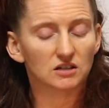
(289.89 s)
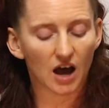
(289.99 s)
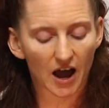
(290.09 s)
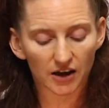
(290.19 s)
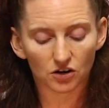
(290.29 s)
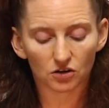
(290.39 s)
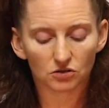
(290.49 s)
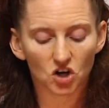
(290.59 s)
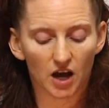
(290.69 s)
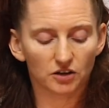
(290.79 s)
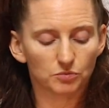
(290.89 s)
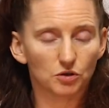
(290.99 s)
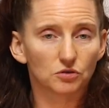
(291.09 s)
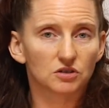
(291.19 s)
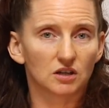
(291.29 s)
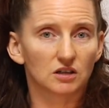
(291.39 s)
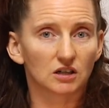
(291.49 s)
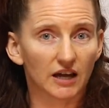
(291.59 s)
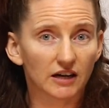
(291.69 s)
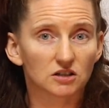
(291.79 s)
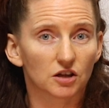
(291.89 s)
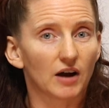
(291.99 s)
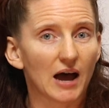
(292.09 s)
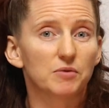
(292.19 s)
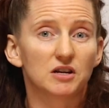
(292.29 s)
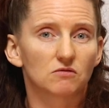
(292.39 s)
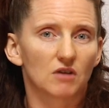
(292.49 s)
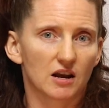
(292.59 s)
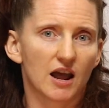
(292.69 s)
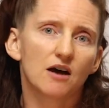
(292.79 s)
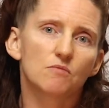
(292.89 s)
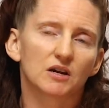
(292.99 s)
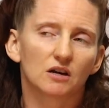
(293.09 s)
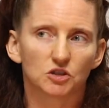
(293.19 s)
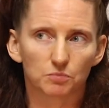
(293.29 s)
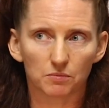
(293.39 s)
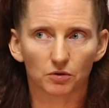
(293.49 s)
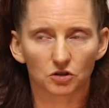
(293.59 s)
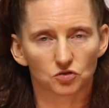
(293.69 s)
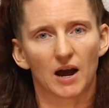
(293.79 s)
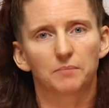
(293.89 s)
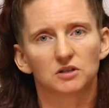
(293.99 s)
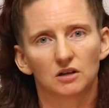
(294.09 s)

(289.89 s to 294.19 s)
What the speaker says: higher child abuse and neglect that are happening right now because people are trapped